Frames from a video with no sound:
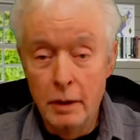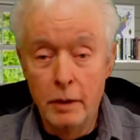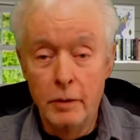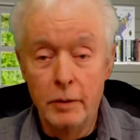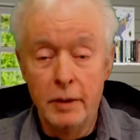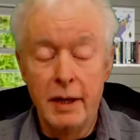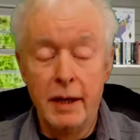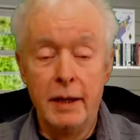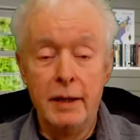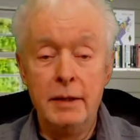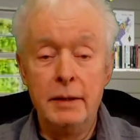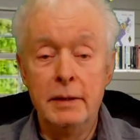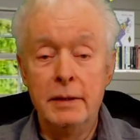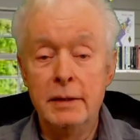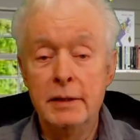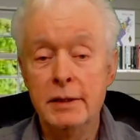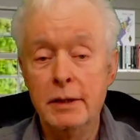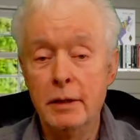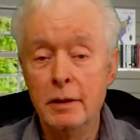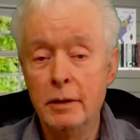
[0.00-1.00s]
Okay,
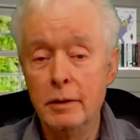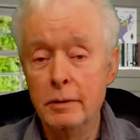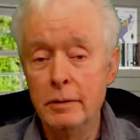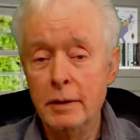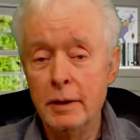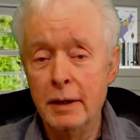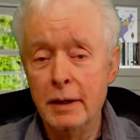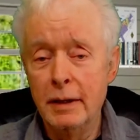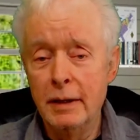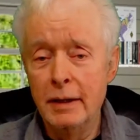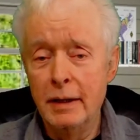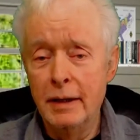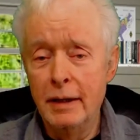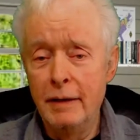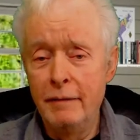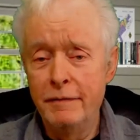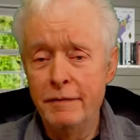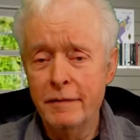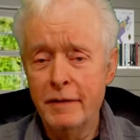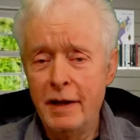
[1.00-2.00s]
so
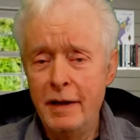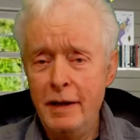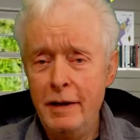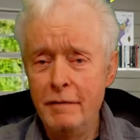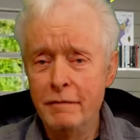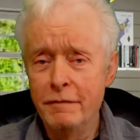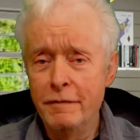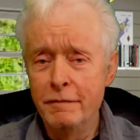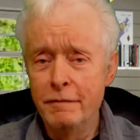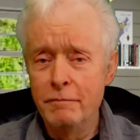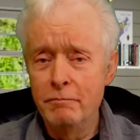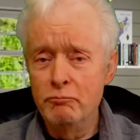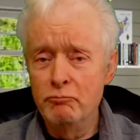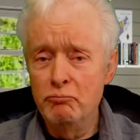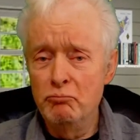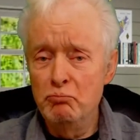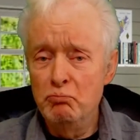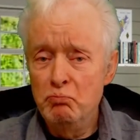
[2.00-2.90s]
I've kind of